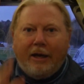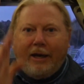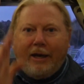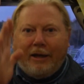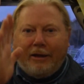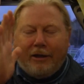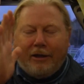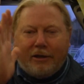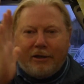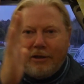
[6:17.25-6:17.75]

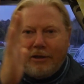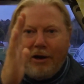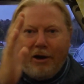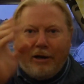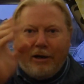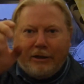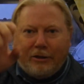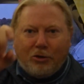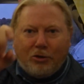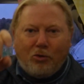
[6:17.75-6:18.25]
and the
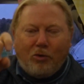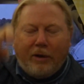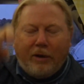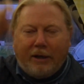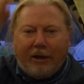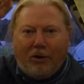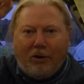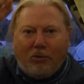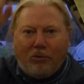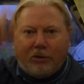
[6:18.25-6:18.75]
side is
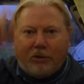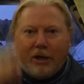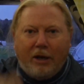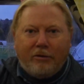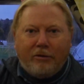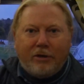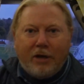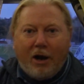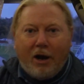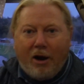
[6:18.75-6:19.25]

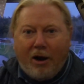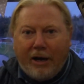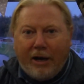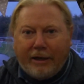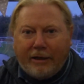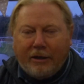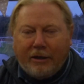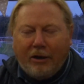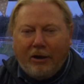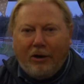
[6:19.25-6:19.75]
also
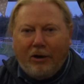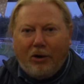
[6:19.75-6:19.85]
tied